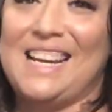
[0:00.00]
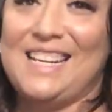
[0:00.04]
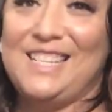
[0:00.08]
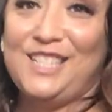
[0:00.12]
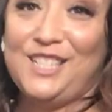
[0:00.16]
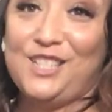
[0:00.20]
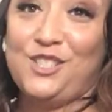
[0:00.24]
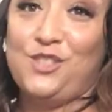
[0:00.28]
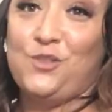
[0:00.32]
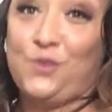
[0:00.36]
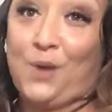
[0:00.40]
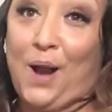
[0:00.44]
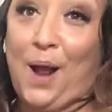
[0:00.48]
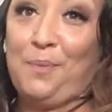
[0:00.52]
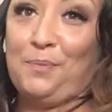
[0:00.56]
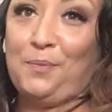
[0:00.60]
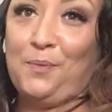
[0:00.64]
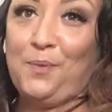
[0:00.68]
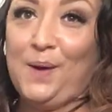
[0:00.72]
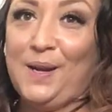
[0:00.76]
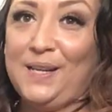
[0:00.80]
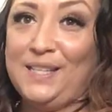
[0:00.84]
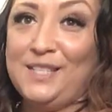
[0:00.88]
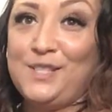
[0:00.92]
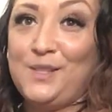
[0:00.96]
I just dropped
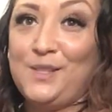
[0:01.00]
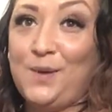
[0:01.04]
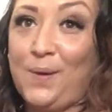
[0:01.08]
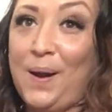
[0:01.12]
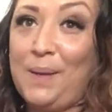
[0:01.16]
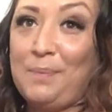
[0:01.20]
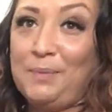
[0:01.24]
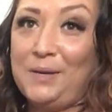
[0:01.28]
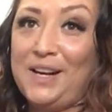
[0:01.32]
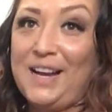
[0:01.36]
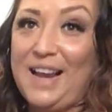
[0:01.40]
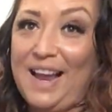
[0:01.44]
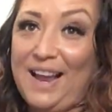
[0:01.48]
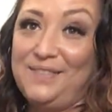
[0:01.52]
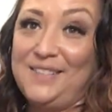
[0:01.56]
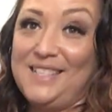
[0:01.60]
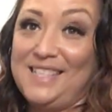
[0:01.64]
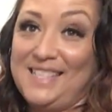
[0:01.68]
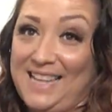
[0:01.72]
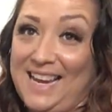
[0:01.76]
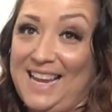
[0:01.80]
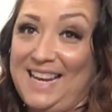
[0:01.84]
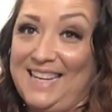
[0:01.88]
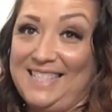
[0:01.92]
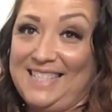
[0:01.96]
one, so I'm gonna have to
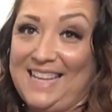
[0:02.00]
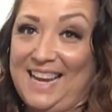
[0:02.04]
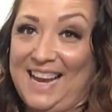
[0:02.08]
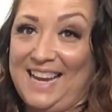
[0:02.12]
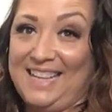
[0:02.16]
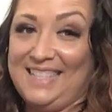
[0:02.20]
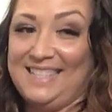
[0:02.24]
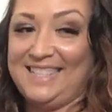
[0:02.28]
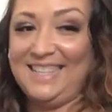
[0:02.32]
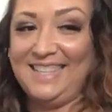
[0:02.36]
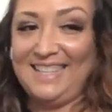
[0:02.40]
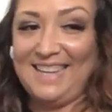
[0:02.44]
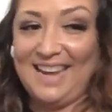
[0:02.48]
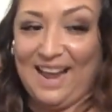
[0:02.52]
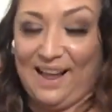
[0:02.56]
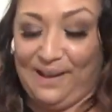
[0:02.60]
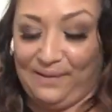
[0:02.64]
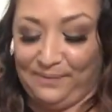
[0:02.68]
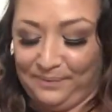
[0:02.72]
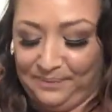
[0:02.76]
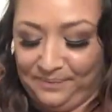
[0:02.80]
sanitize it now.